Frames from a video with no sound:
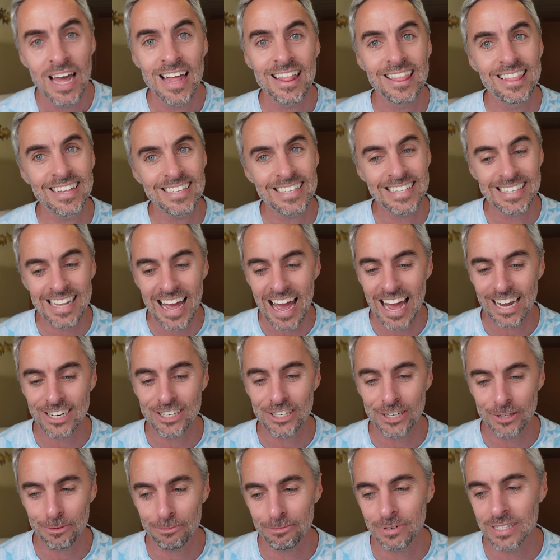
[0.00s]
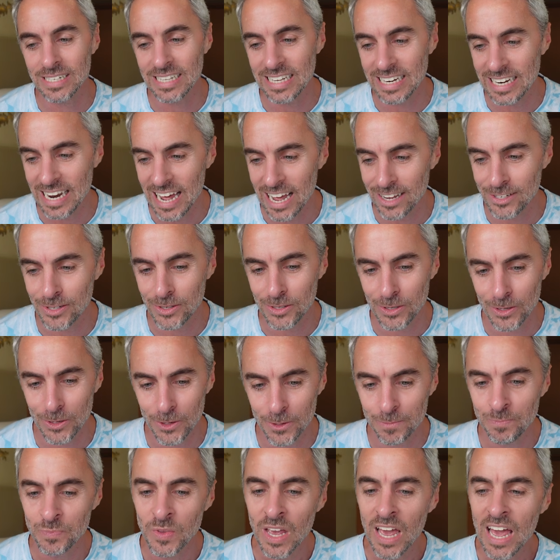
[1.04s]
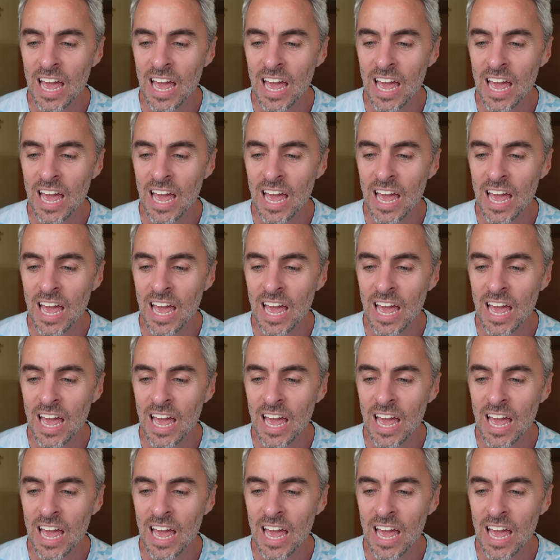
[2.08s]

this is actually really nice too.